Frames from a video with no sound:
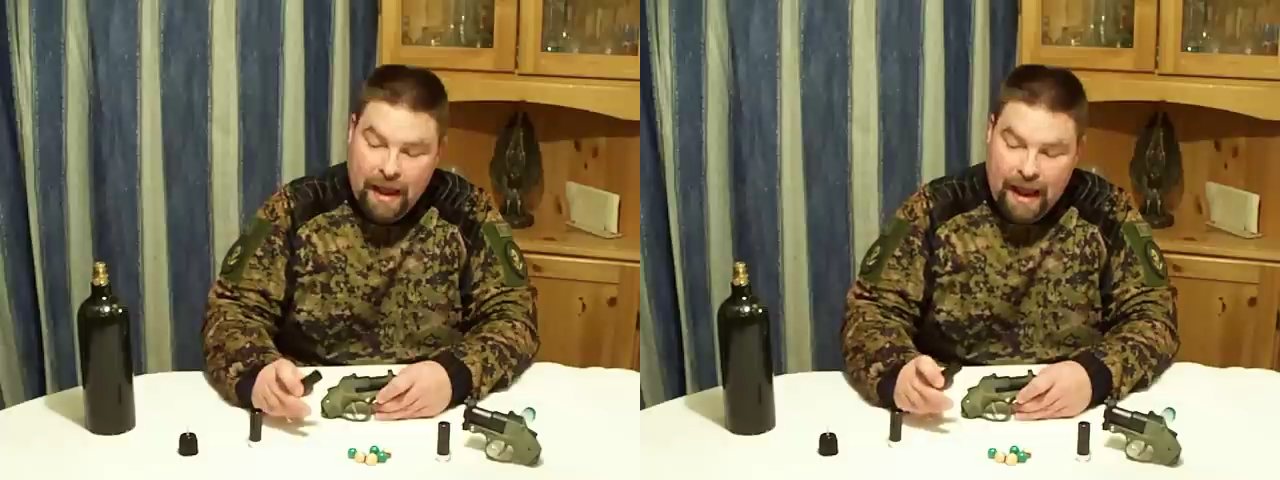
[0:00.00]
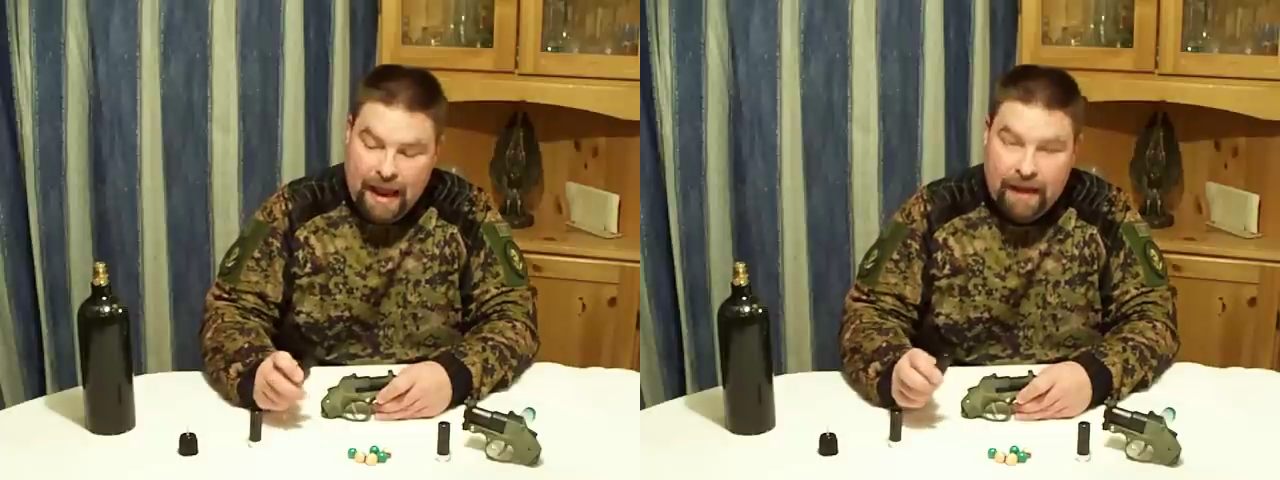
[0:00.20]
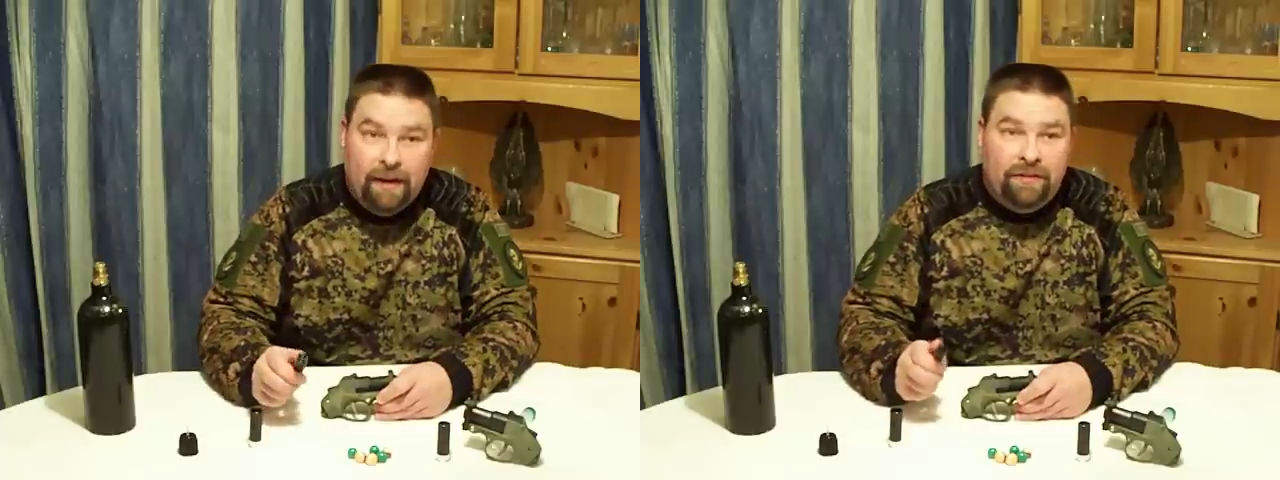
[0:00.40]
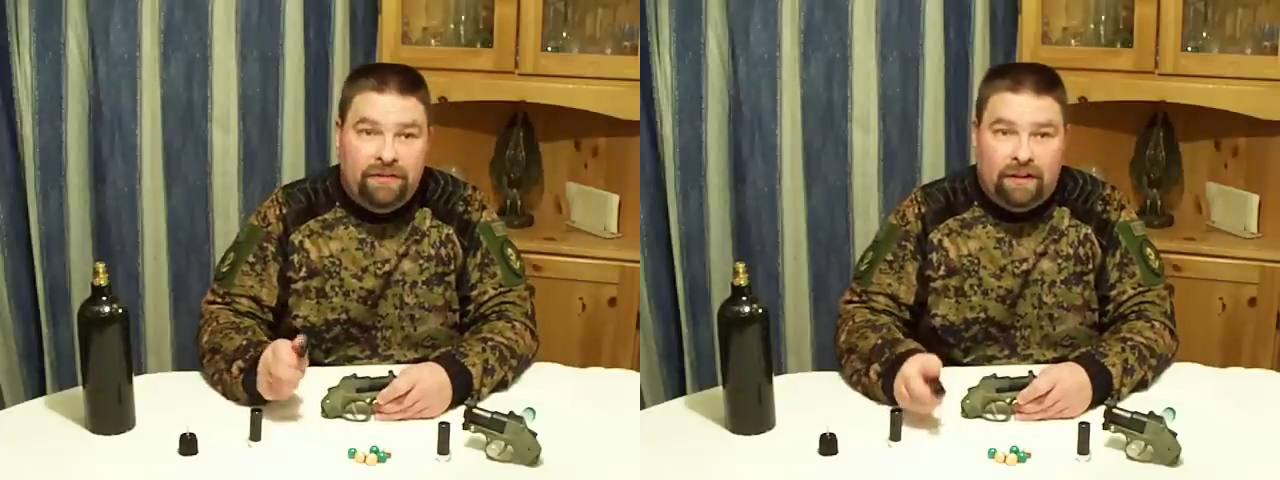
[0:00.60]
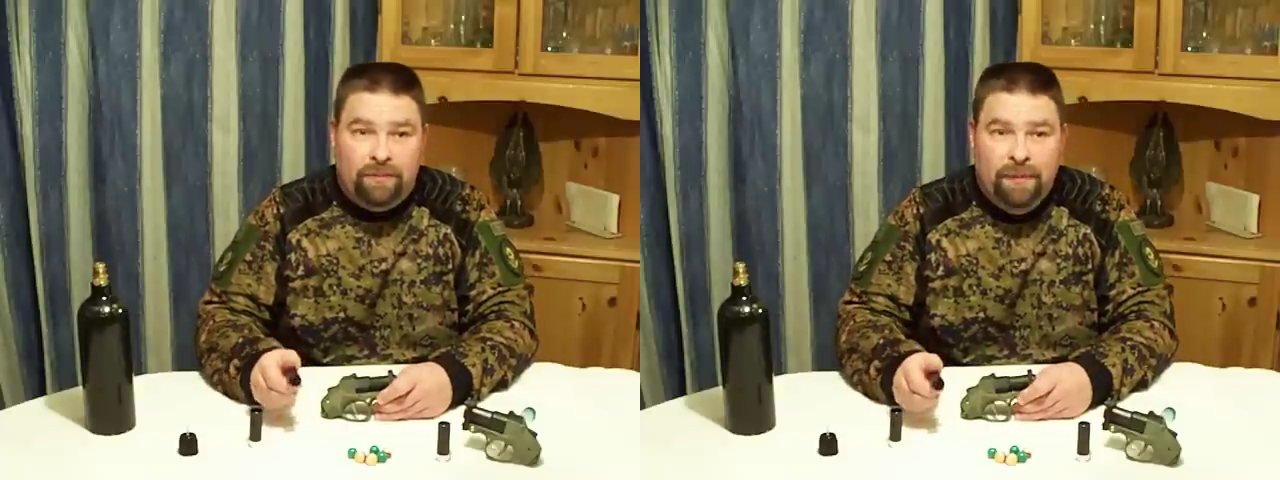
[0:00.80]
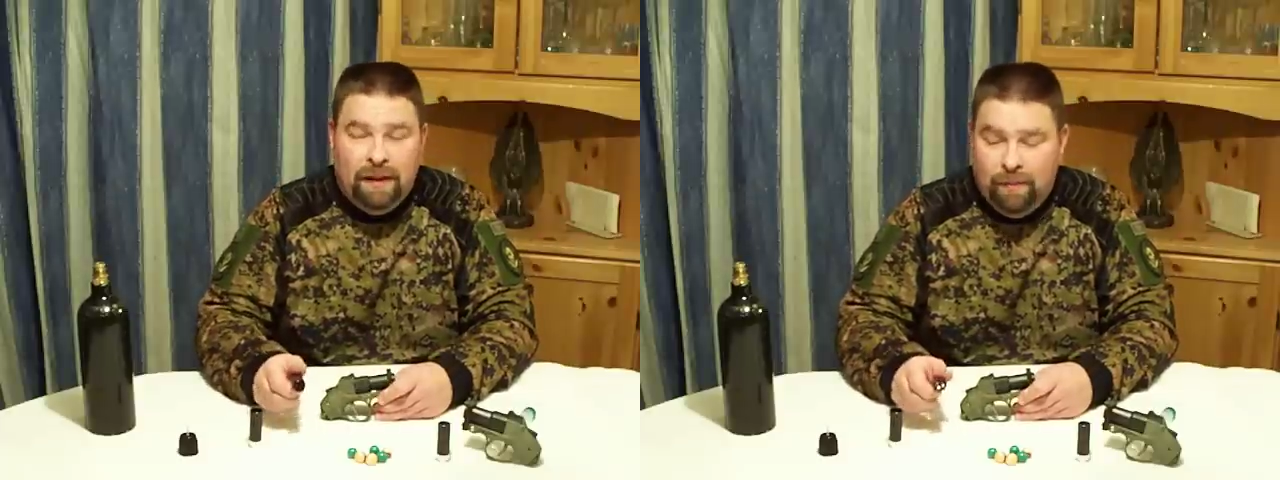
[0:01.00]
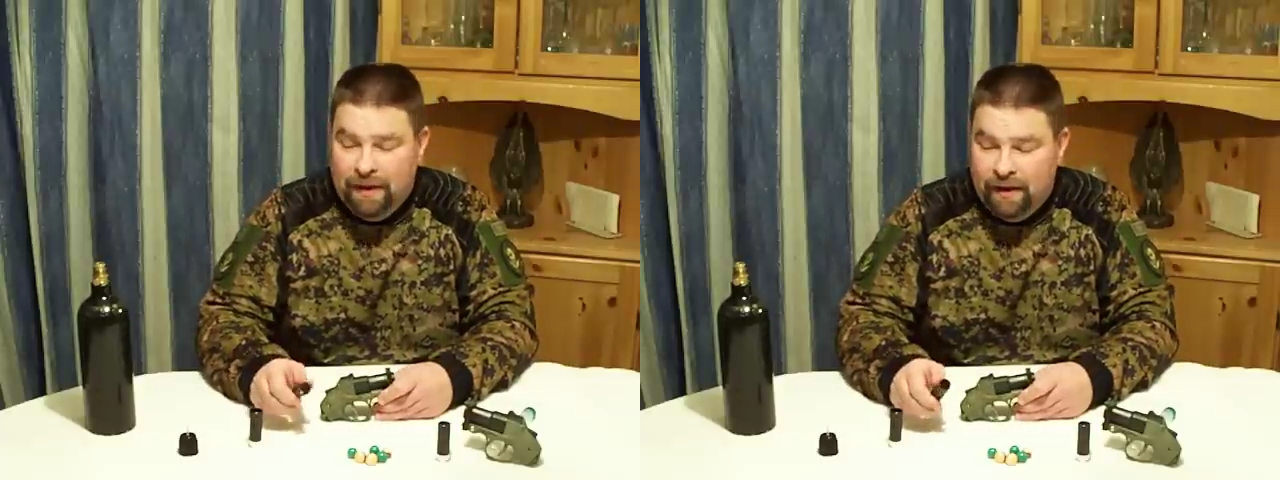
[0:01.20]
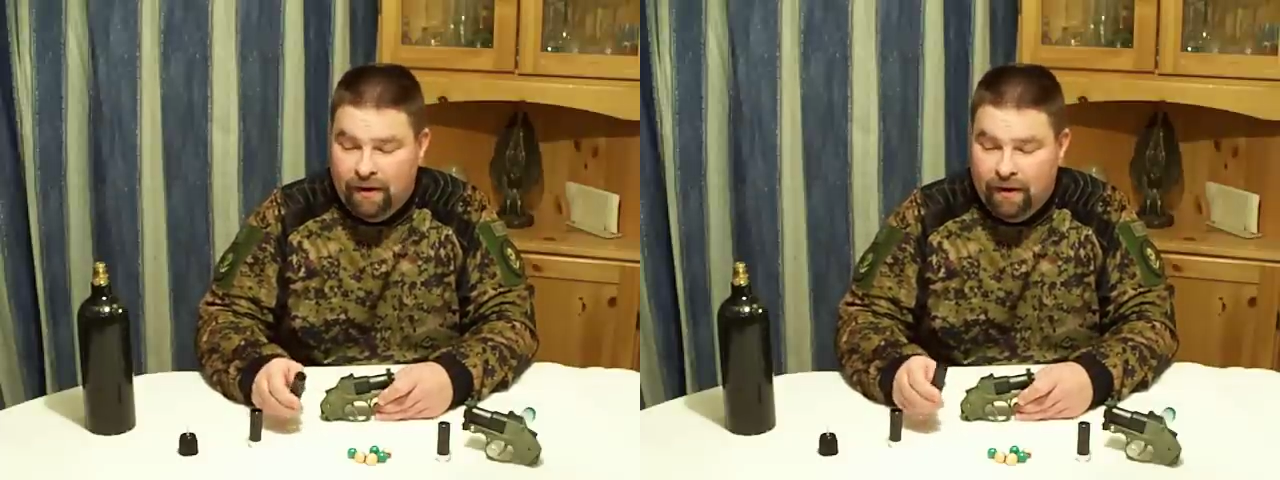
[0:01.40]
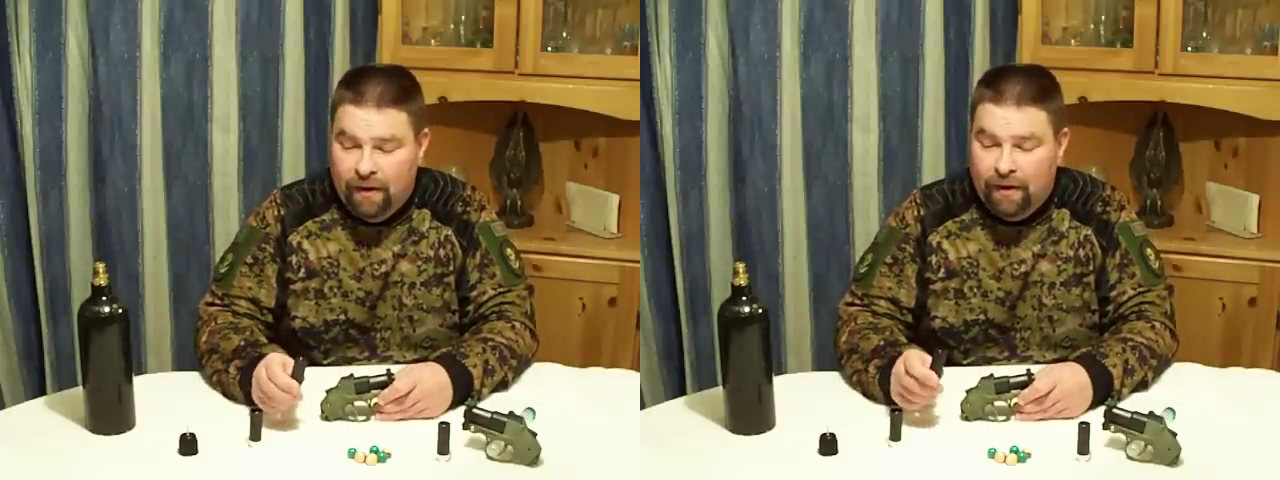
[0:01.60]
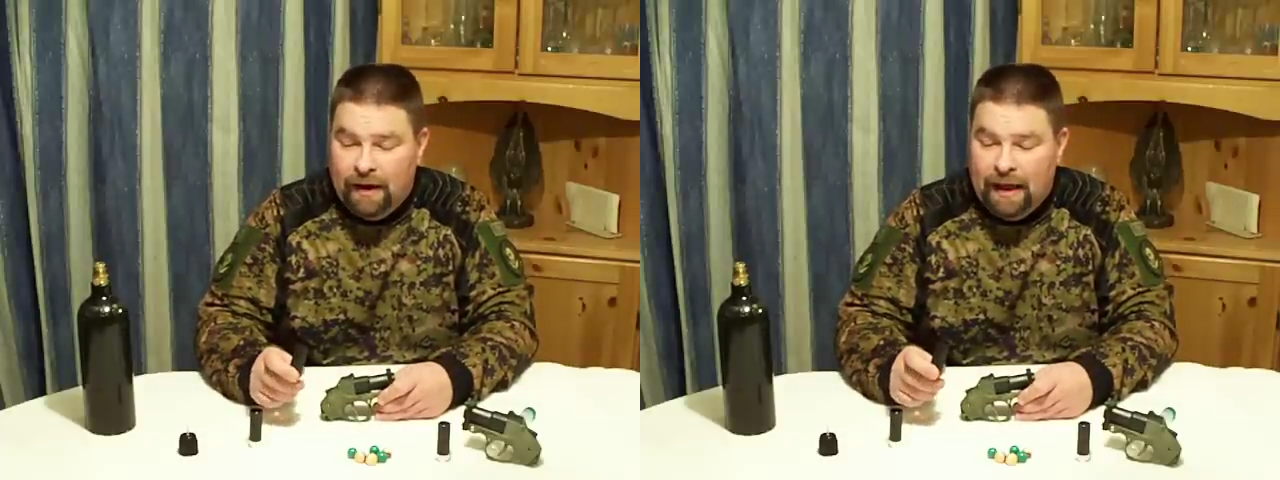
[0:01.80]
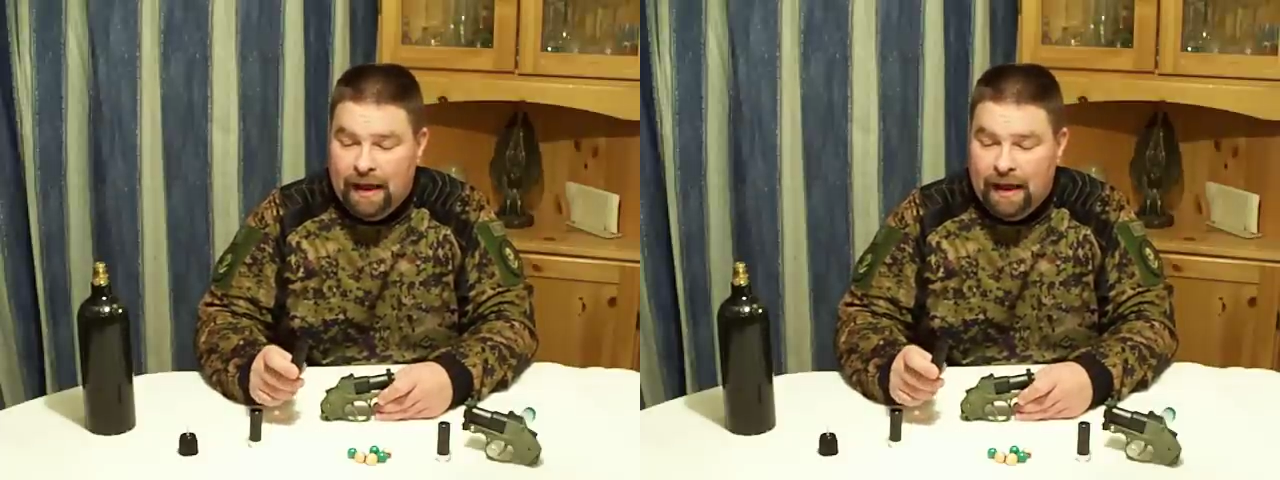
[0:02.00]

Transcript: and a 6mm